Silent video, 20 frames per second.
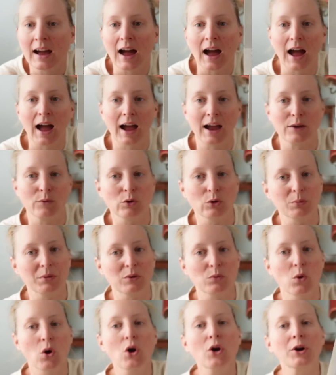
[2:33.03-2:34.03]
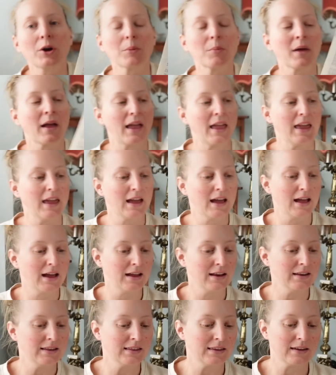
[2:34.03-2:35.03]
I will be warm,
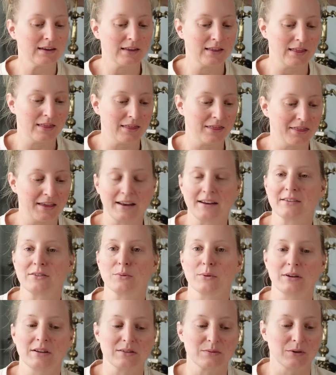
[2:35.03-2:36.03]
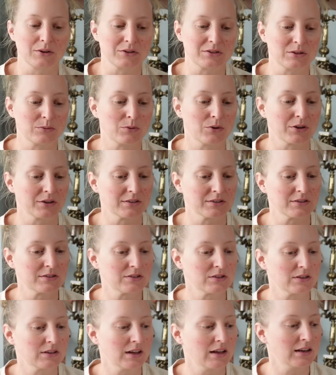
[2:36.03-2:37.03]
and that is what is most important.
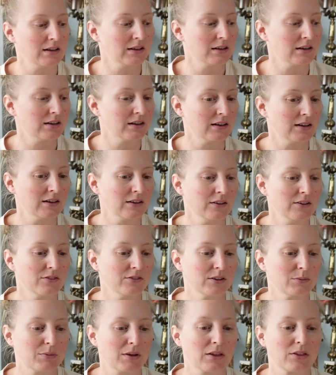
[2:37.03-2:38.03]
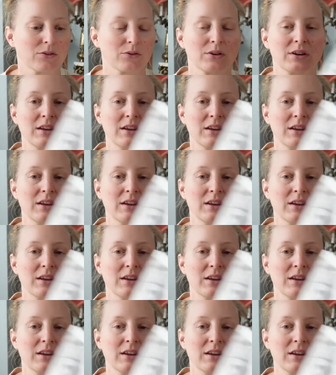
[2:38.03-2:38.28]
So then flipping through